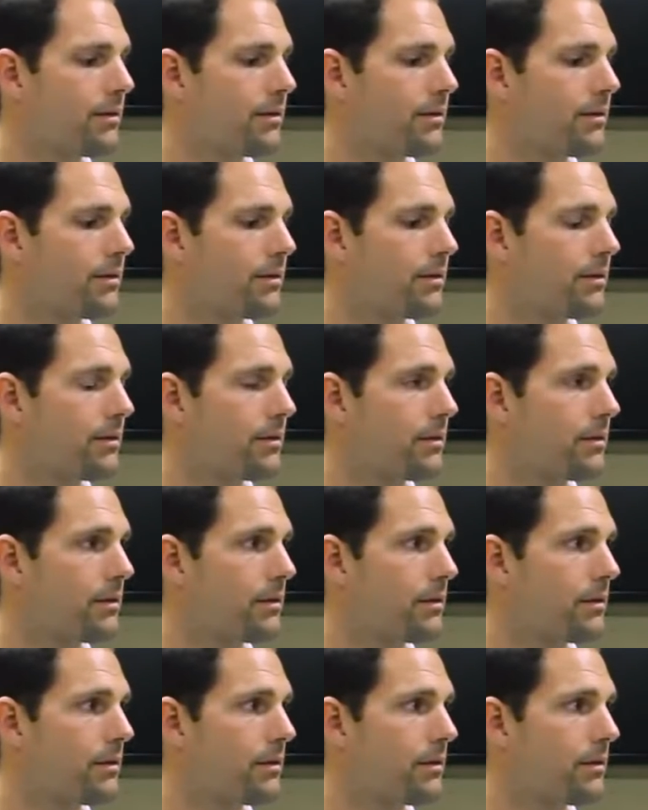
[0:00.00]

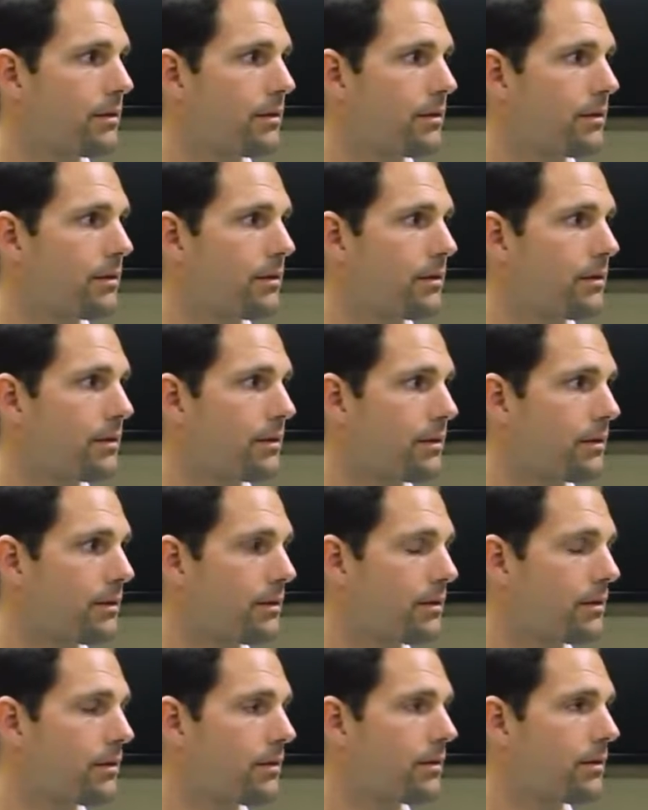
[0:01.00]

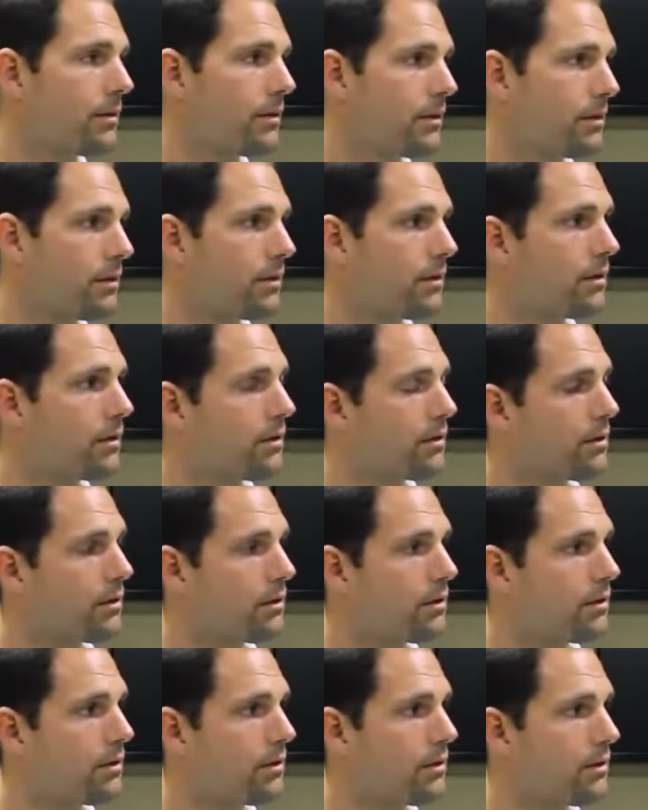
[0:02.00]

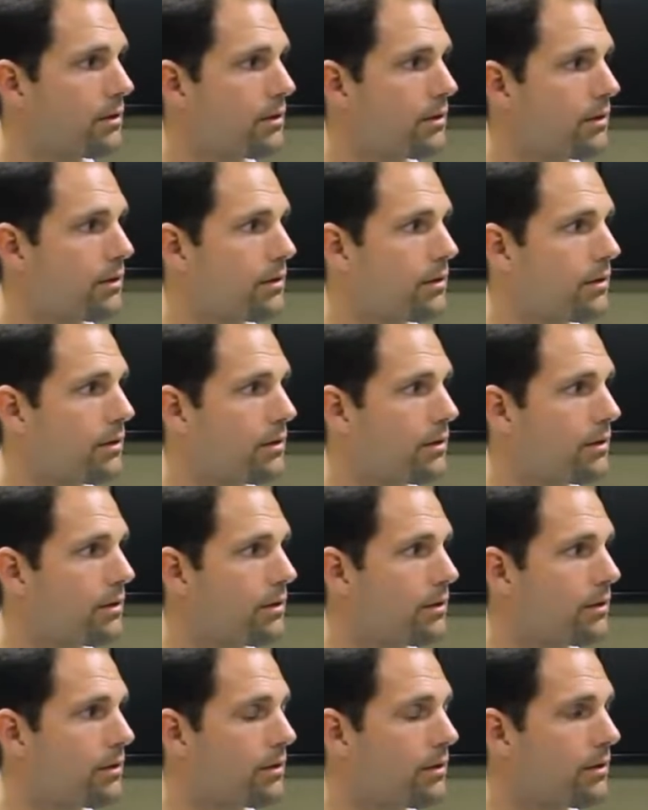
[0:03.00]

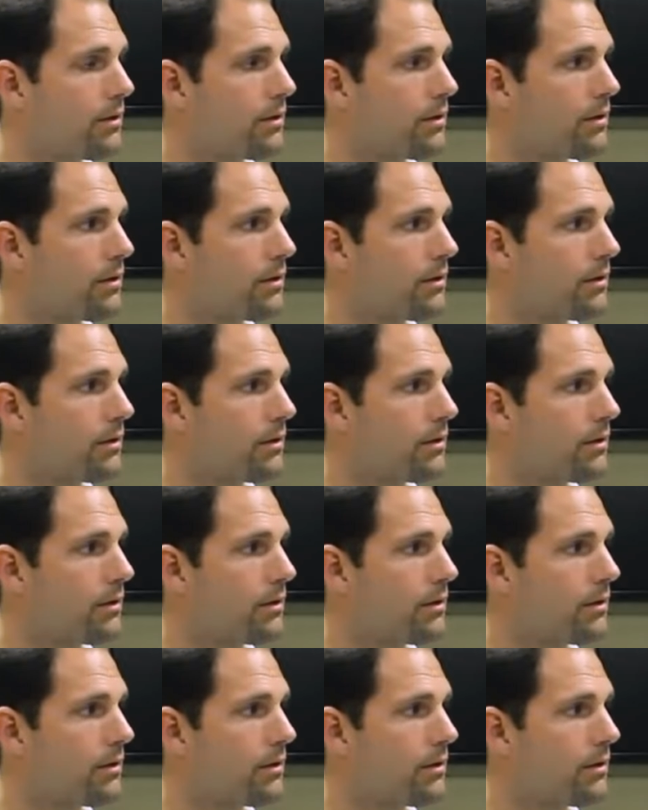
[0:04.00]
No words are spoken by the person on screen.